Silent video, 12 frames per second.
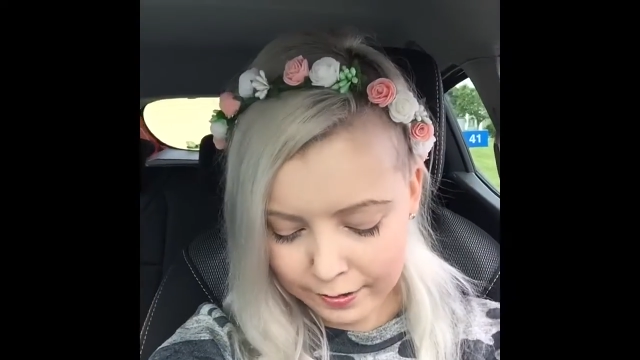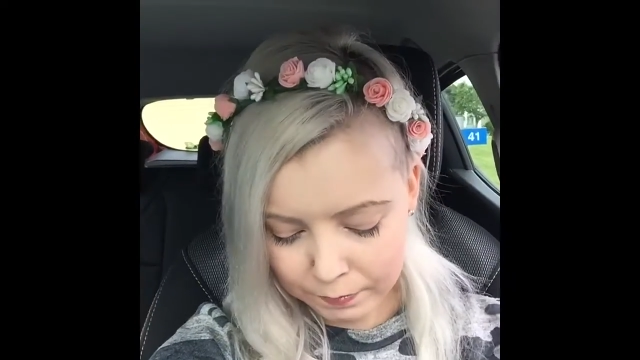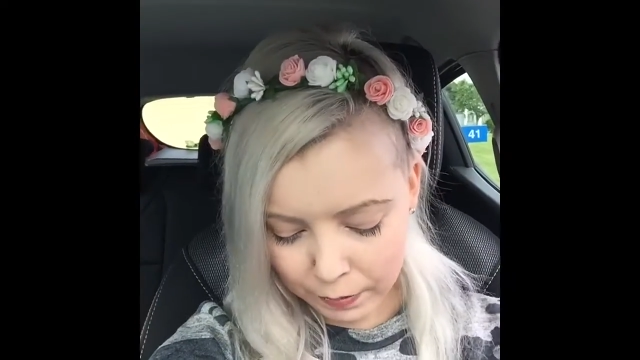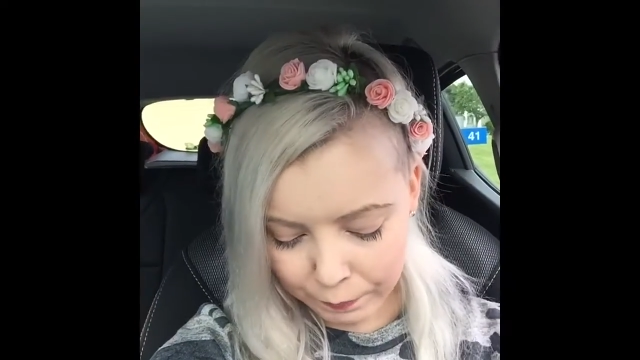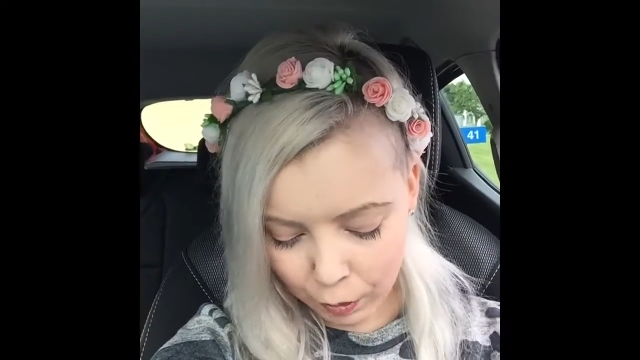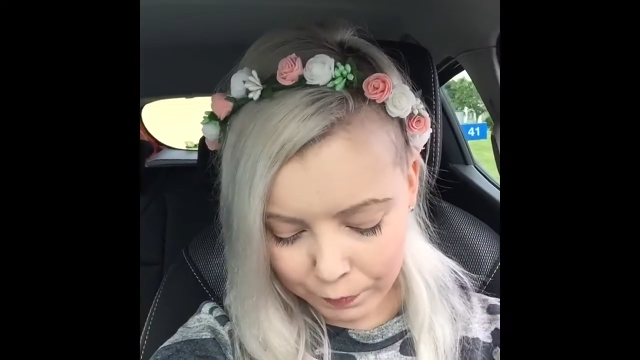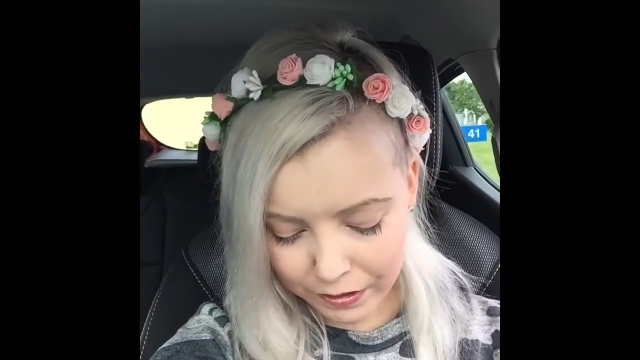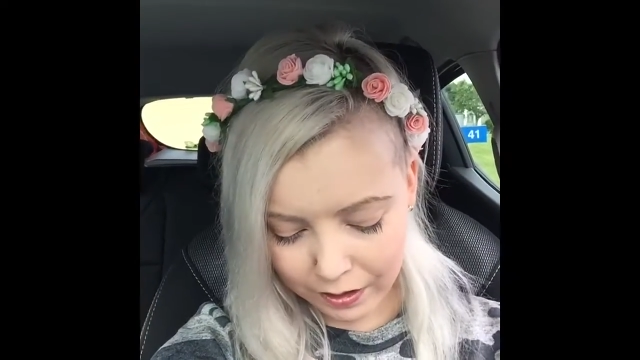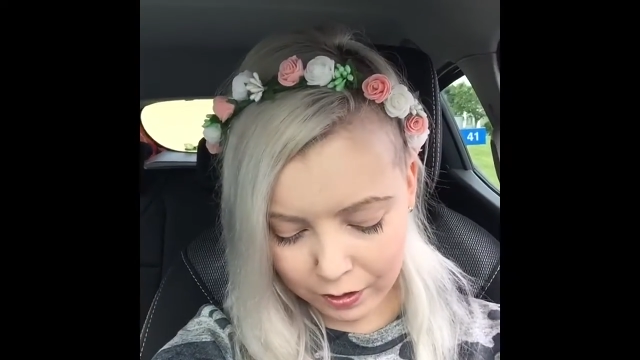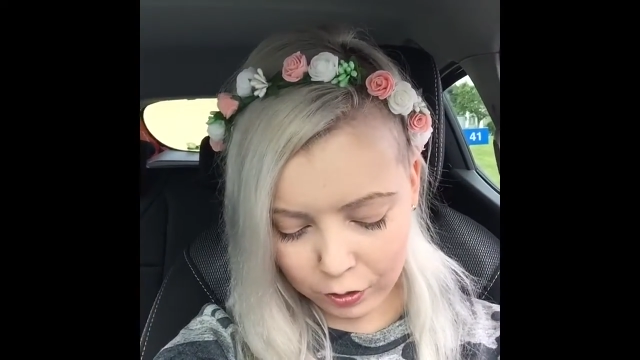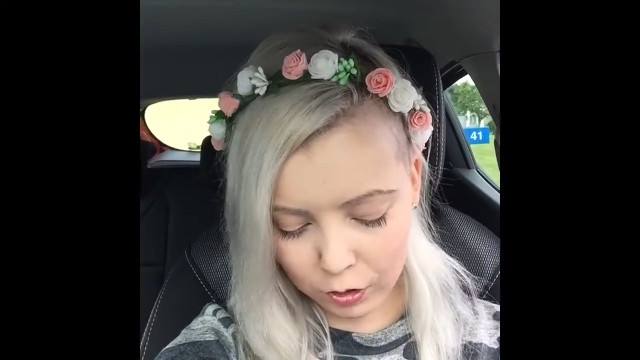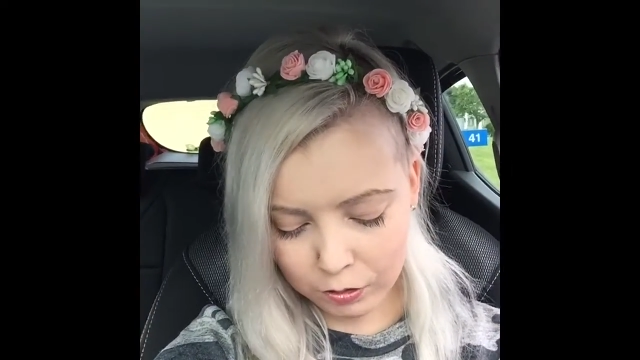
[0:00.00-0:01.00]
My mom and
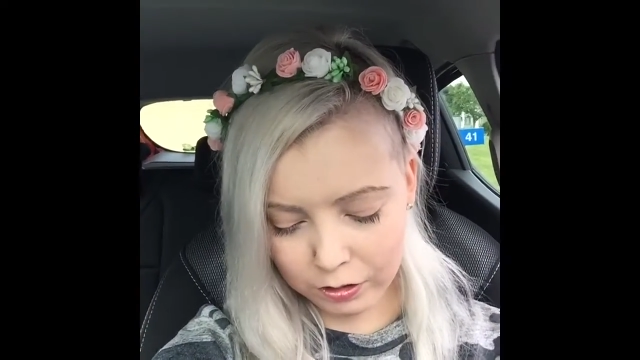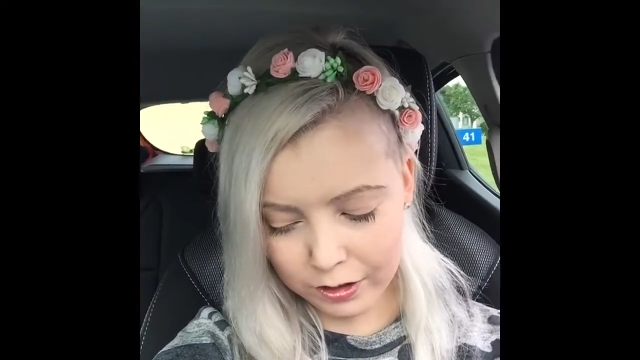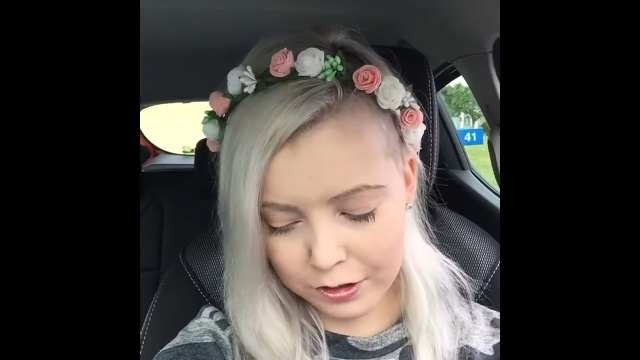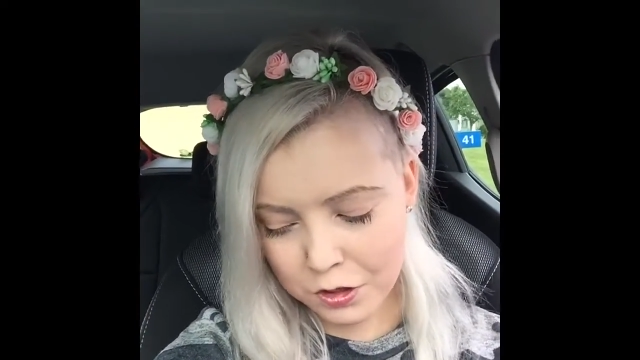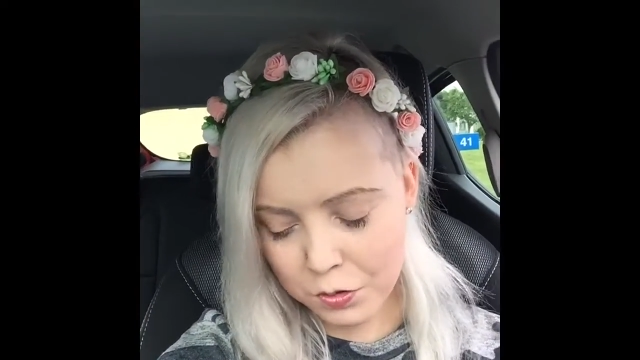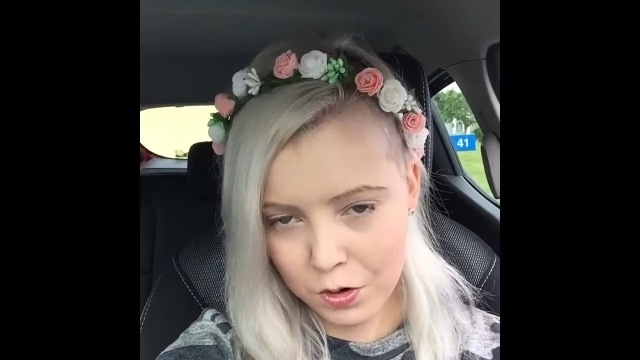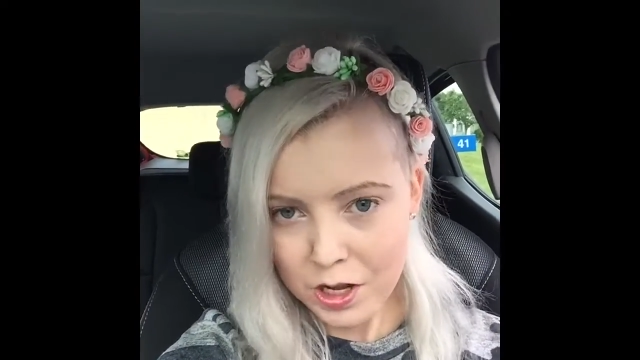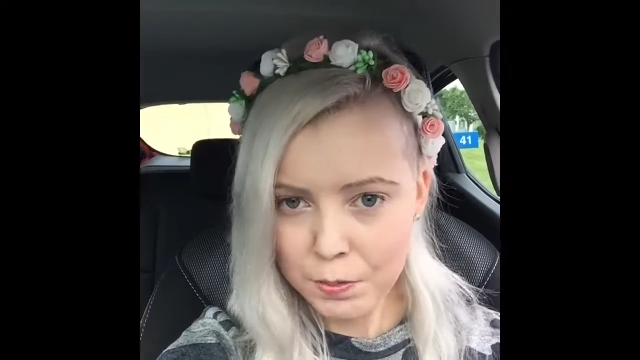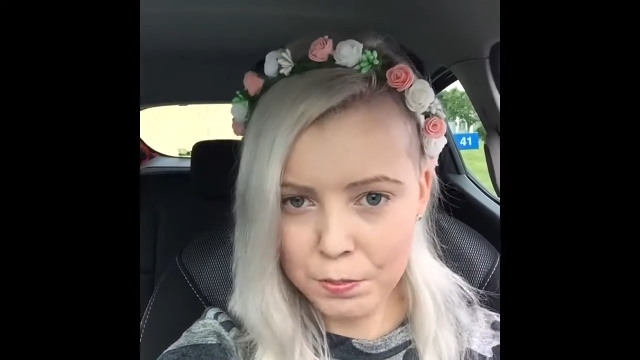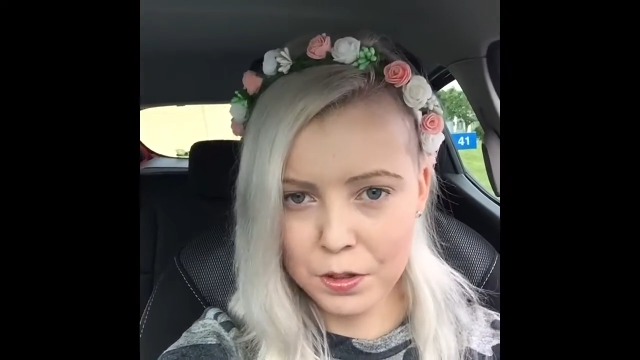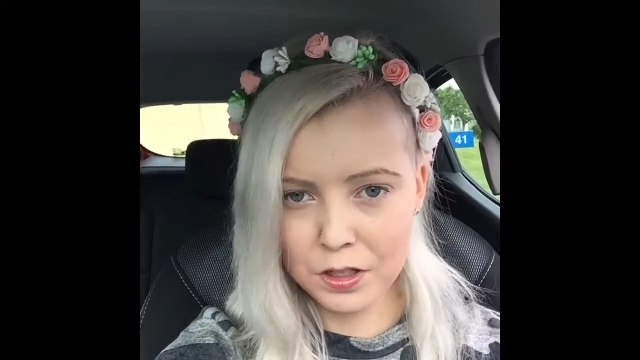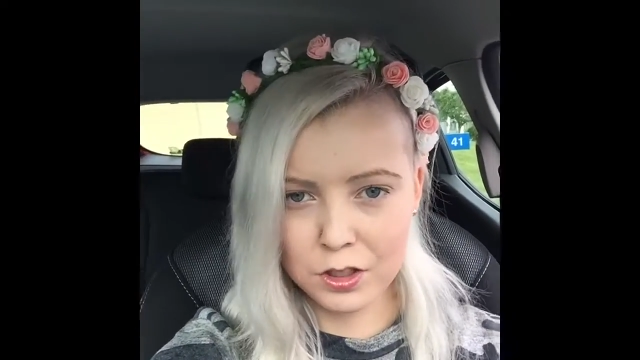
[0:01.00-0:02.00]
I are going on a trip